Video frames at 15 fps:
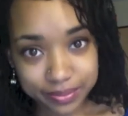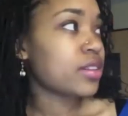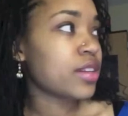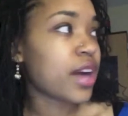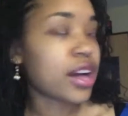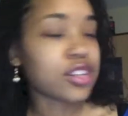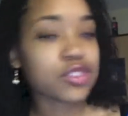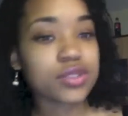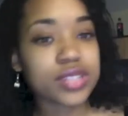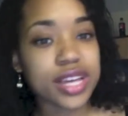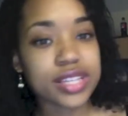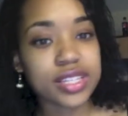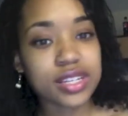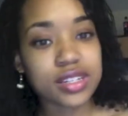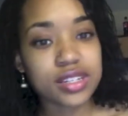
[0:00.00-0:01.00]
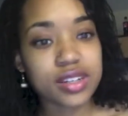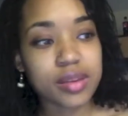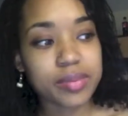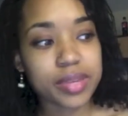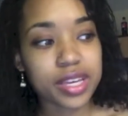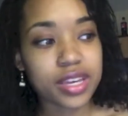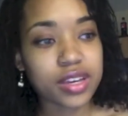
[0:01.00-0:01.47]
The actual test ended up
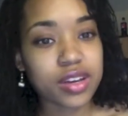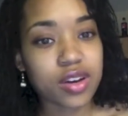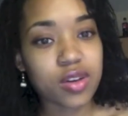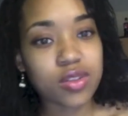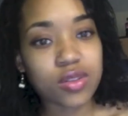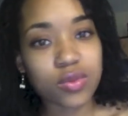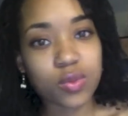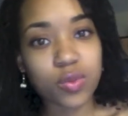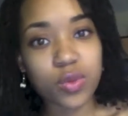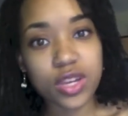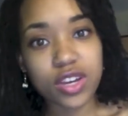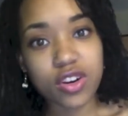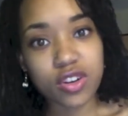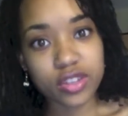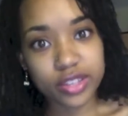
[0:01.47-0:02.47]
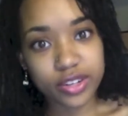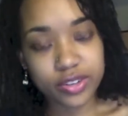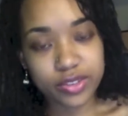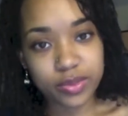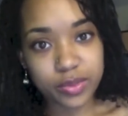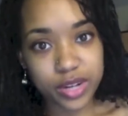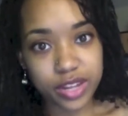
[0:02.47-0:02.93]
being a week earlier
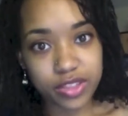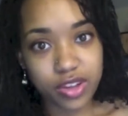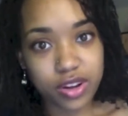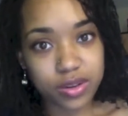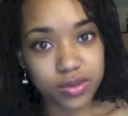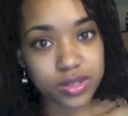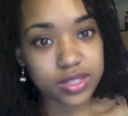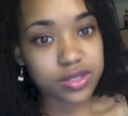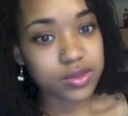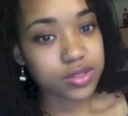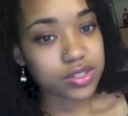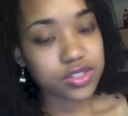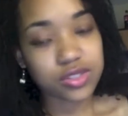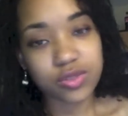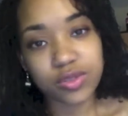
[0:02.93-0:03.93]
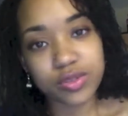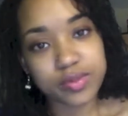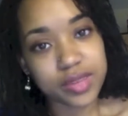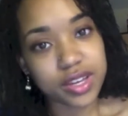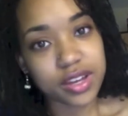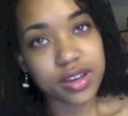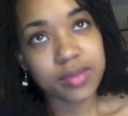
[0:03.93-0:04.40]
than what I thought it was, so it screwed
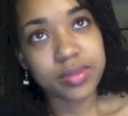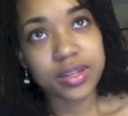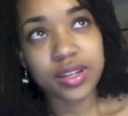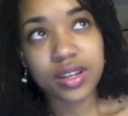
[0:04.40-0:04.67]
me up.